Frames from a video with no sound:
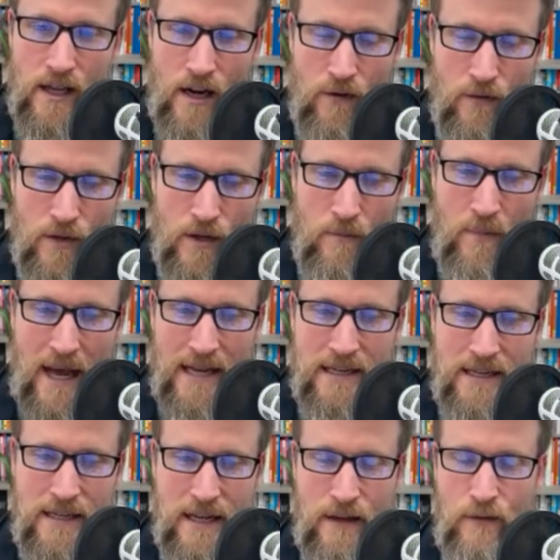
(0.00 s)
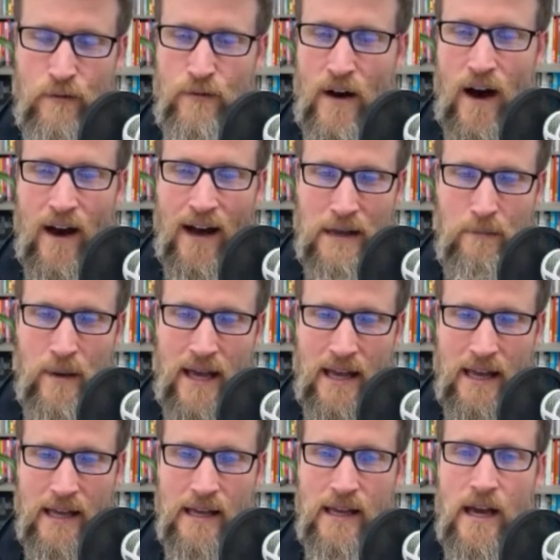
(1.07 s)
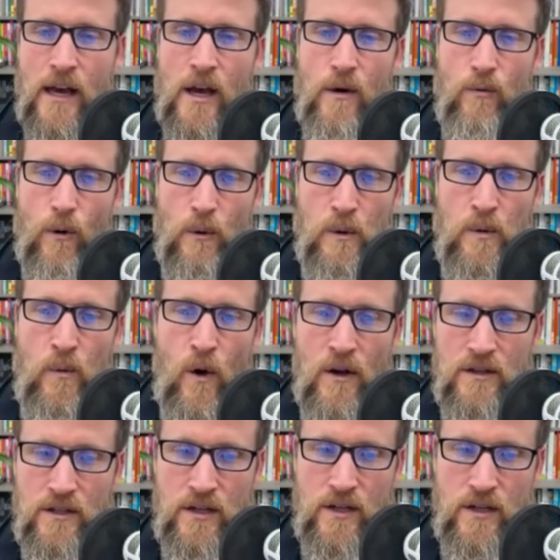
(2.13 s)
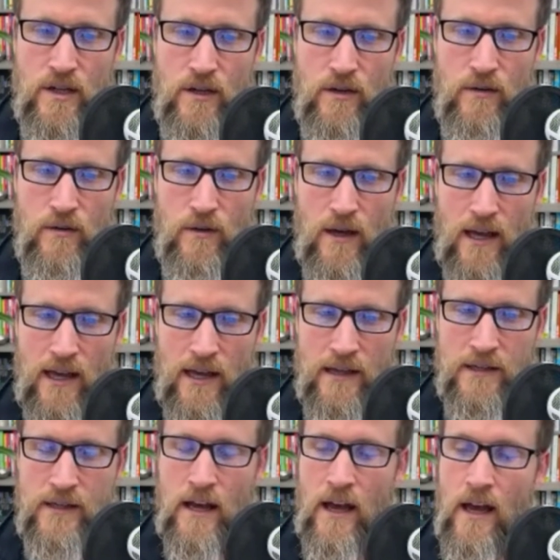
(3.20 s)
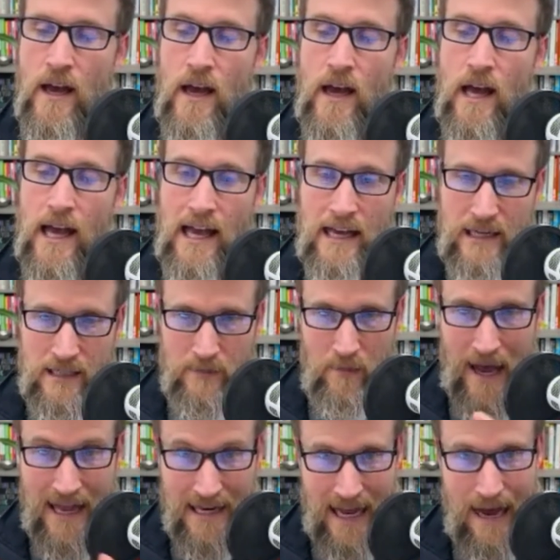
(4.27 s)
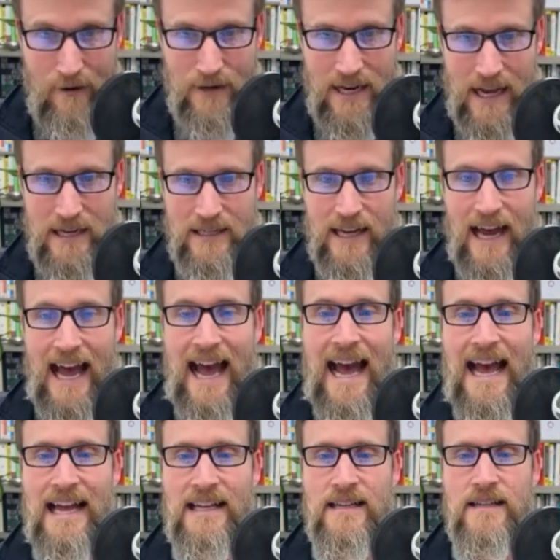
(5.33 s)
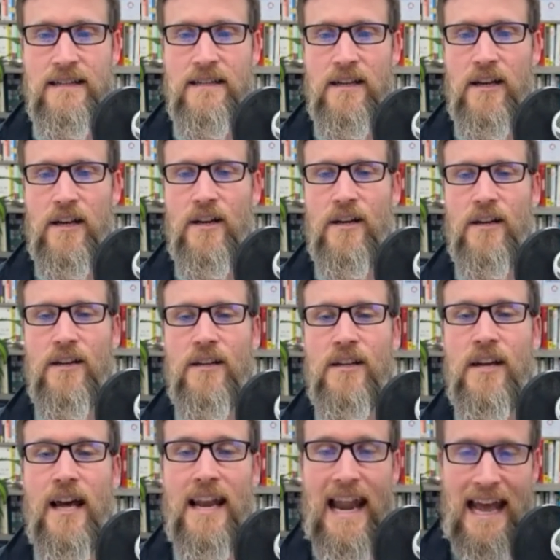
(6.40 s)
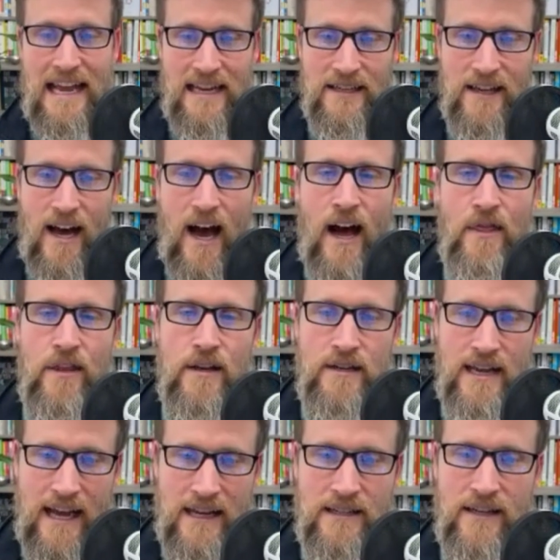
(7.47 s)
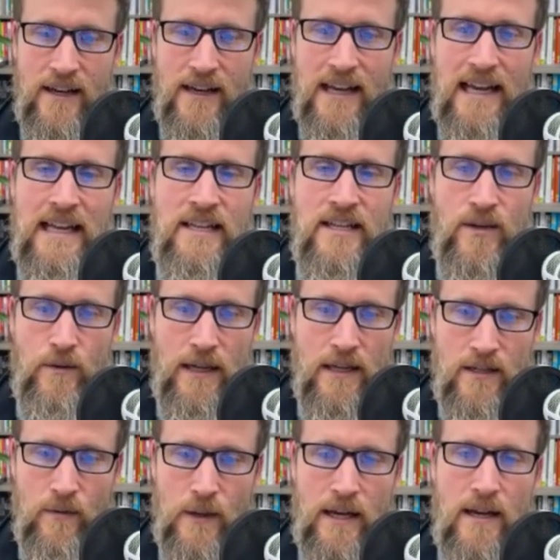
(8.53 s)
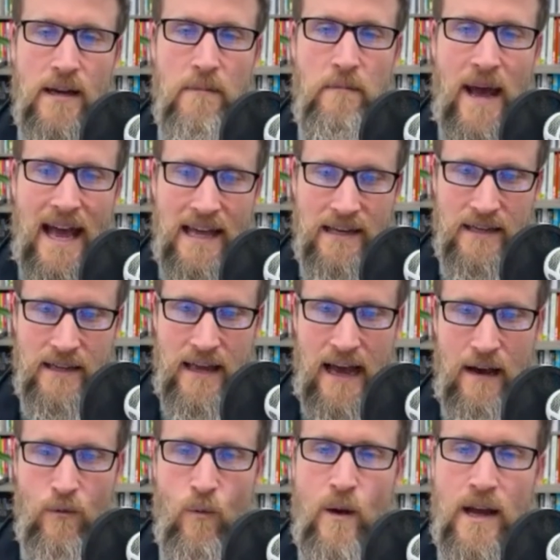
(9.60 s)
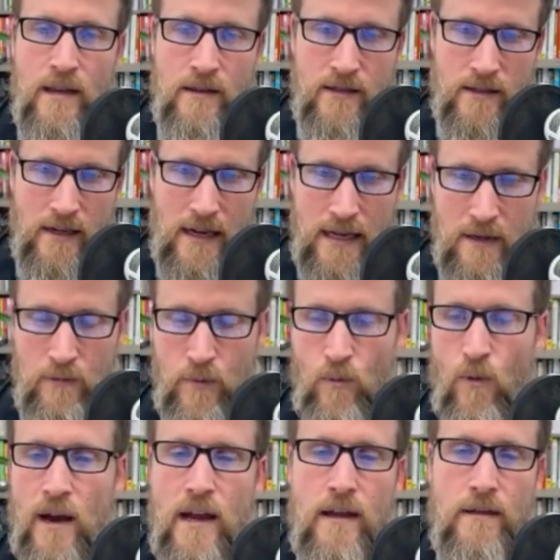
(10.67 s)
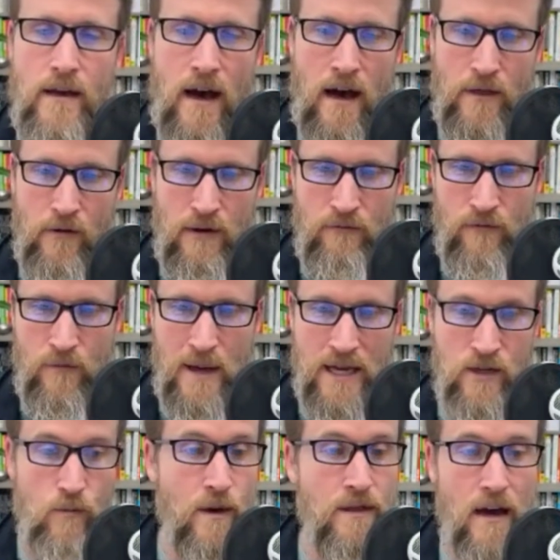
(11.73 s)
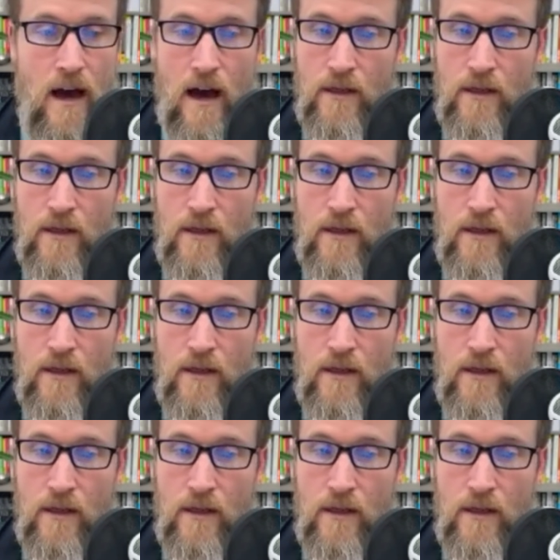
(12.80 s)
competitive IP. What we want to do is expand our data and collate other data into it, so we can append that with sleep, with other information, with other